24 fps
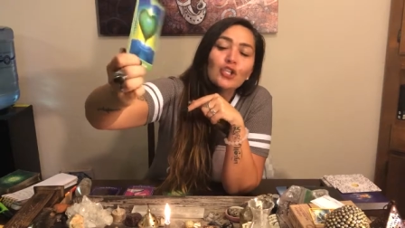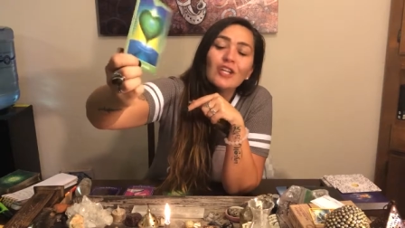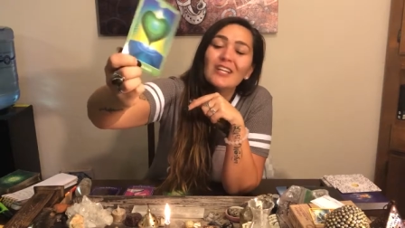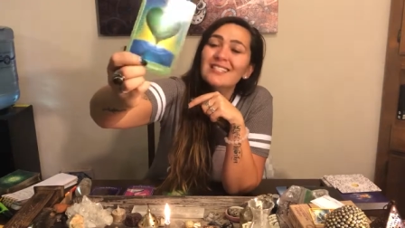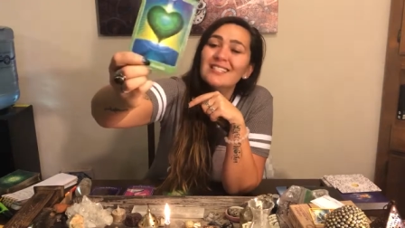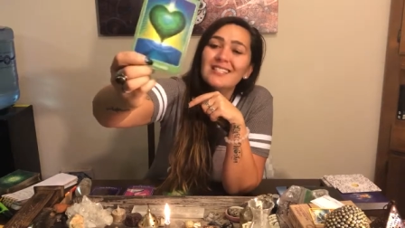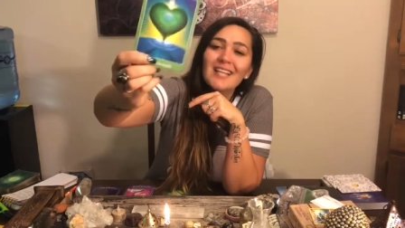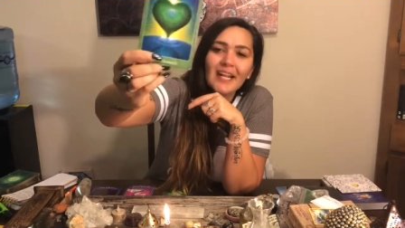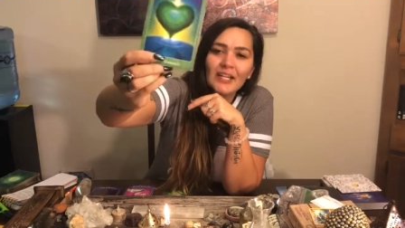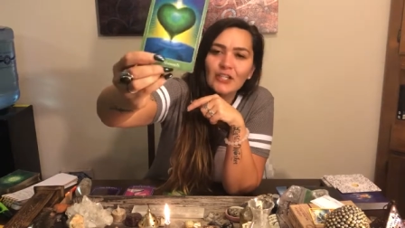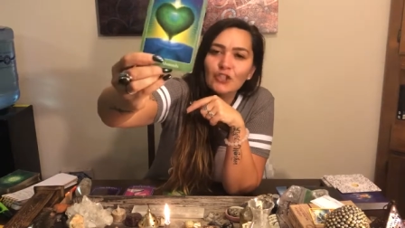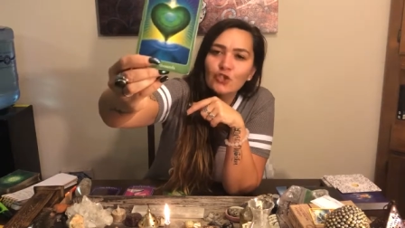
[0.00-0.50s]

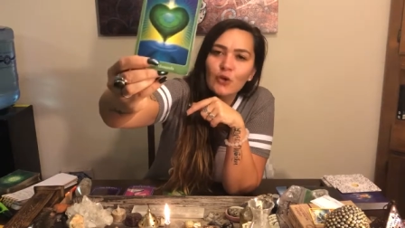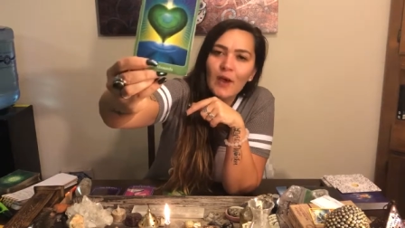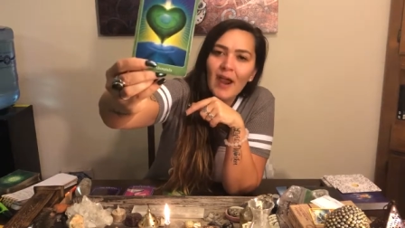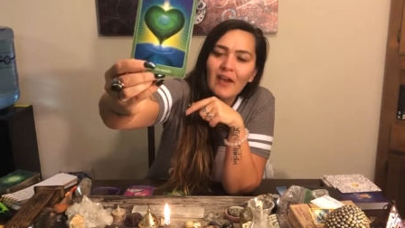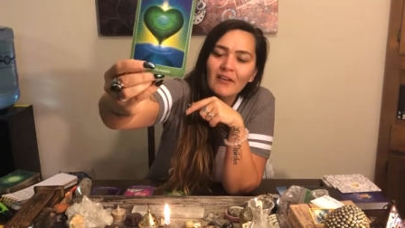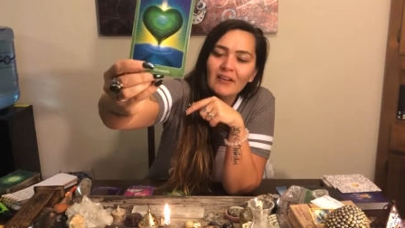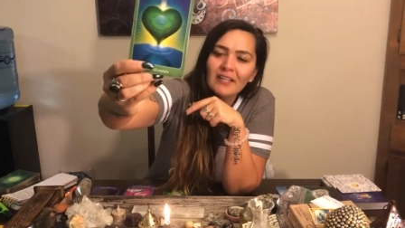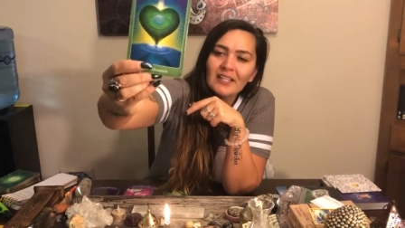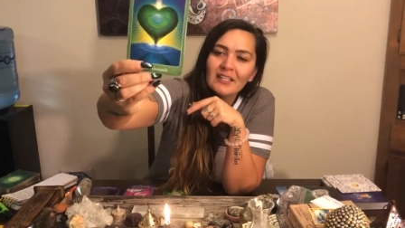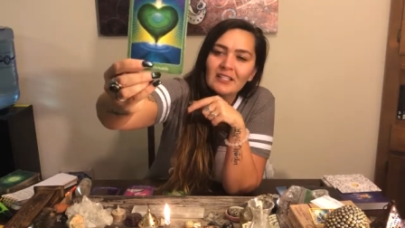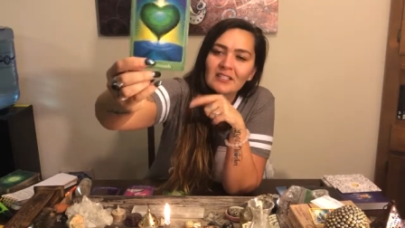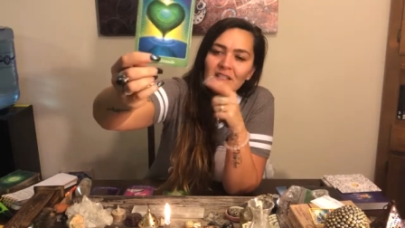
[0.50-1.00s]
It's not
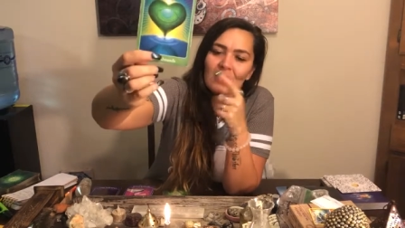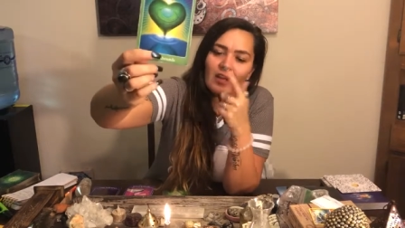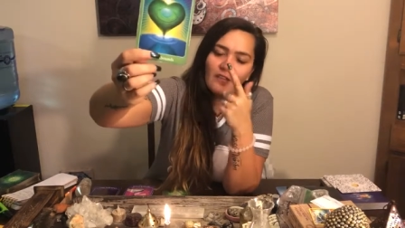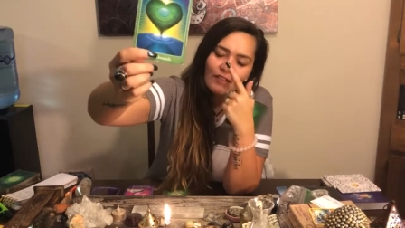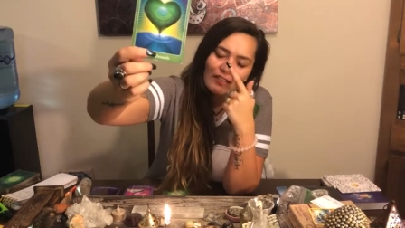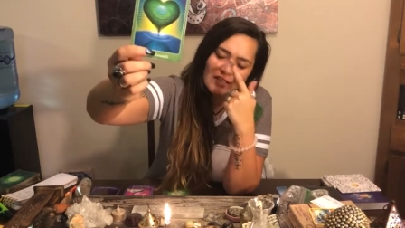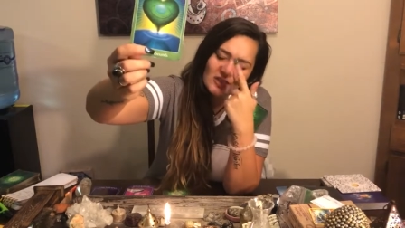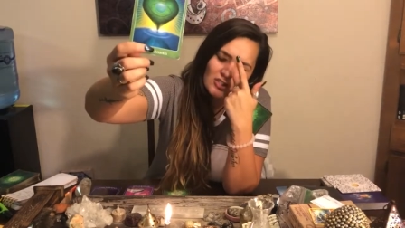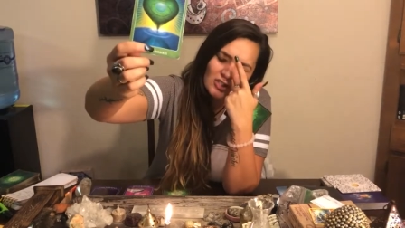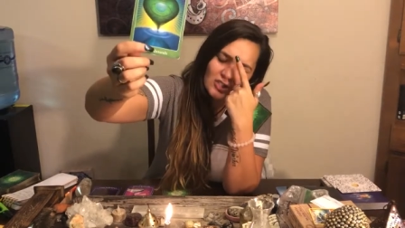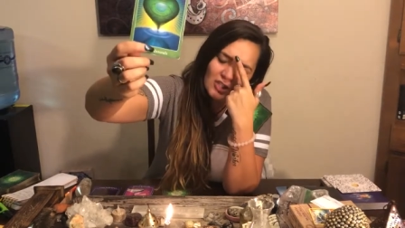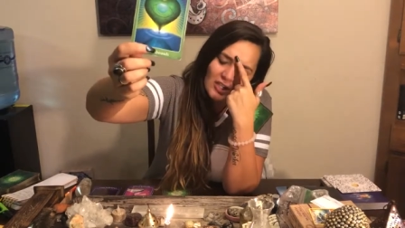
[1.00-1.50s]
drowning itself.
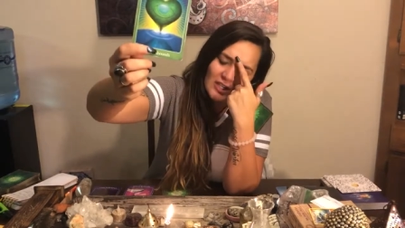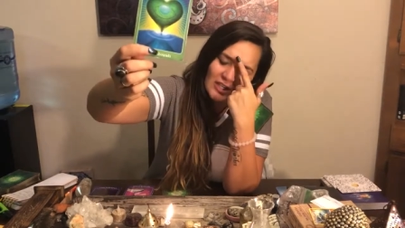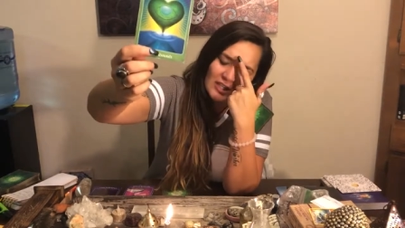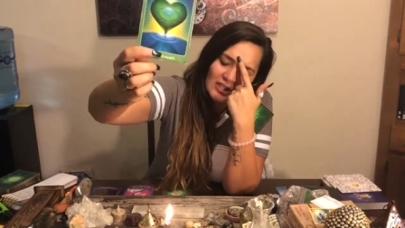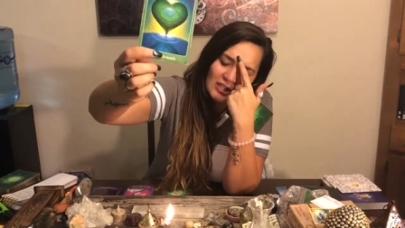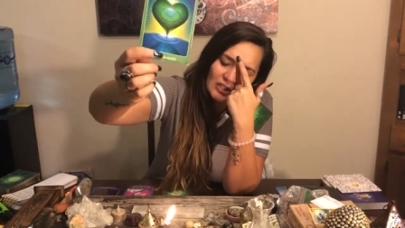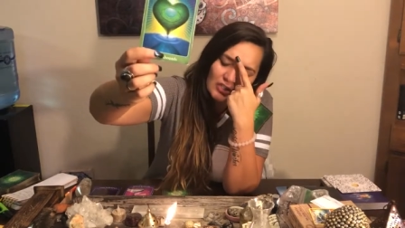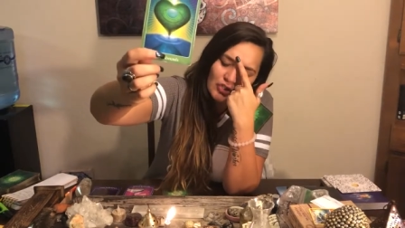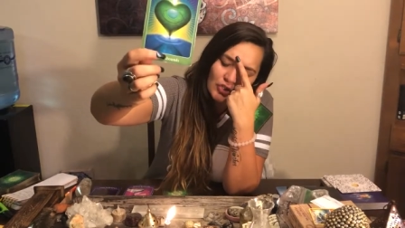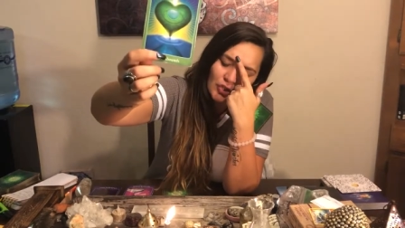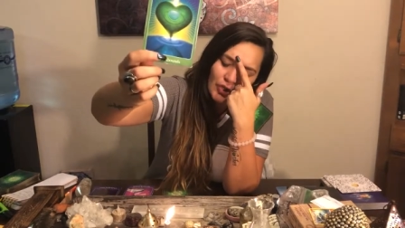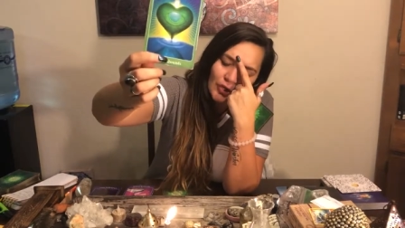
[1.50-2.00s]
It's looking
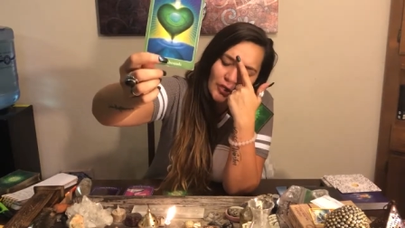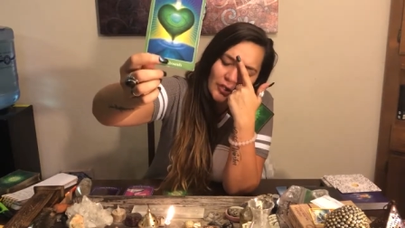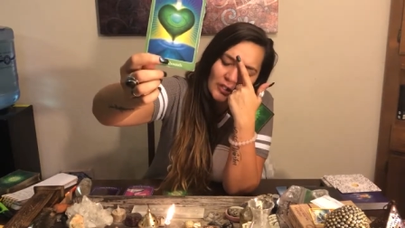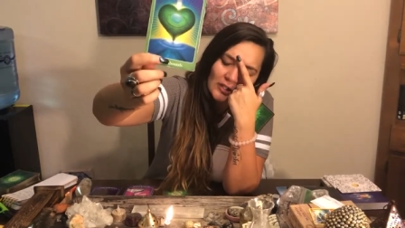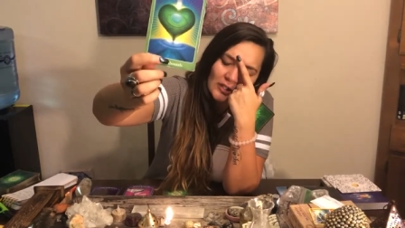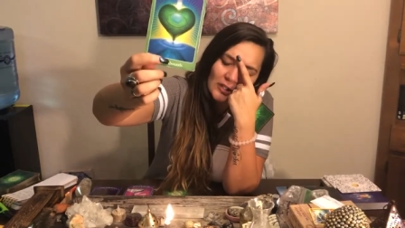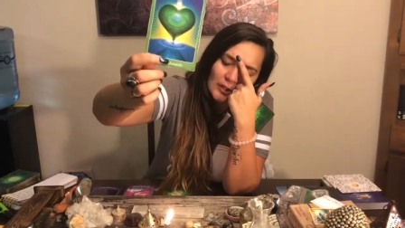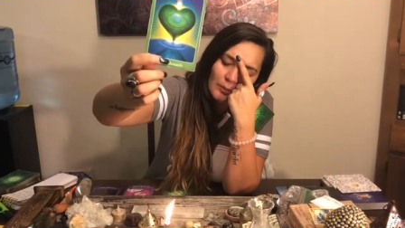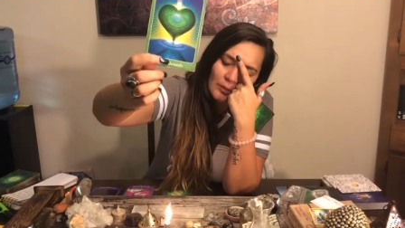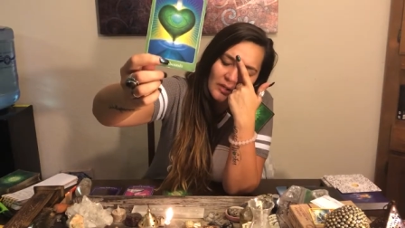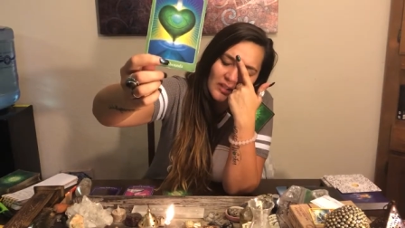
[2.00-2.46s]
internally